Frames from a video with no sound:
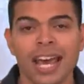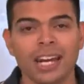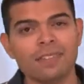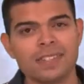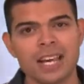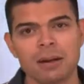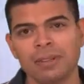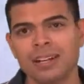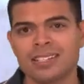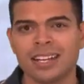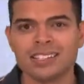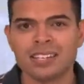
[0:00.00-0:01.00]
And if a
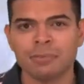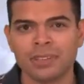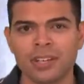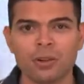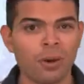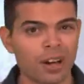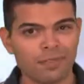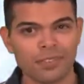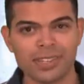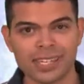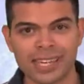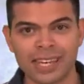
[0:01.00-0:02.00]
tablet is not something you want
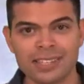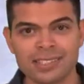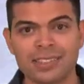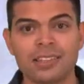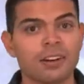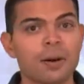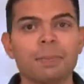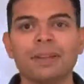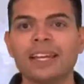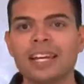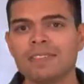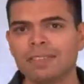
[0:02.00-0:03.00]
for the kids, there are
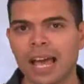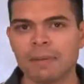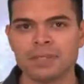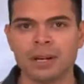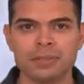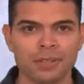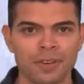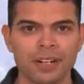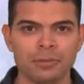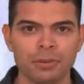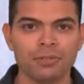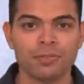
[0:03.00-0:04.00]
plenty of laptops
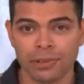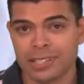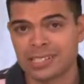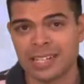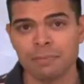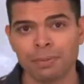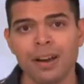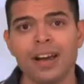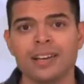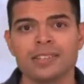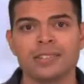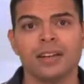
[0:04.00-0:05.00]
available for the same price.